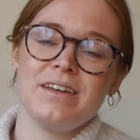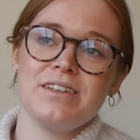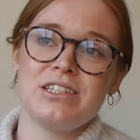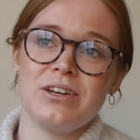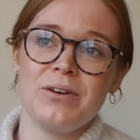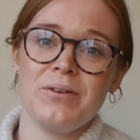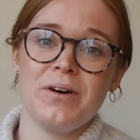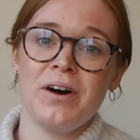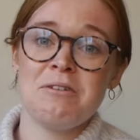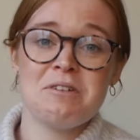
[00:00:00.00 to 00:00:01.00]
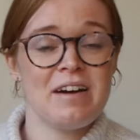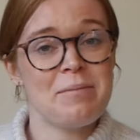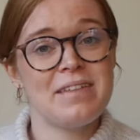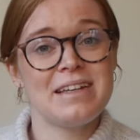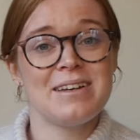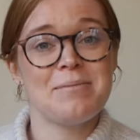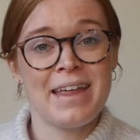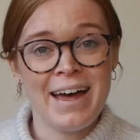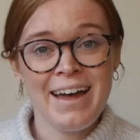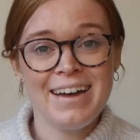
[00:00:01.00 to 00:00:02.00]
So I will wrap things up
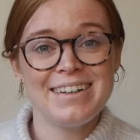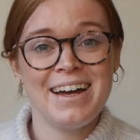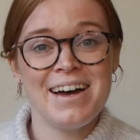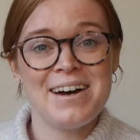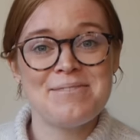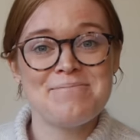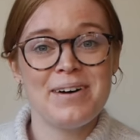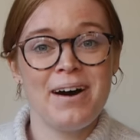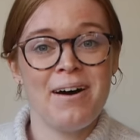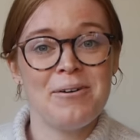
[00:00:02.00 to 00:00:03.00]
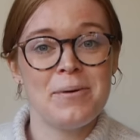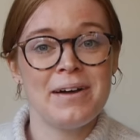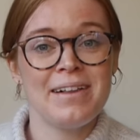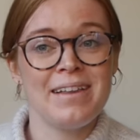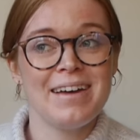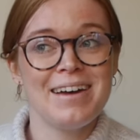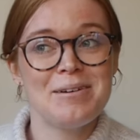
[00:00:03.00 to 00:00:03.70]
there. I will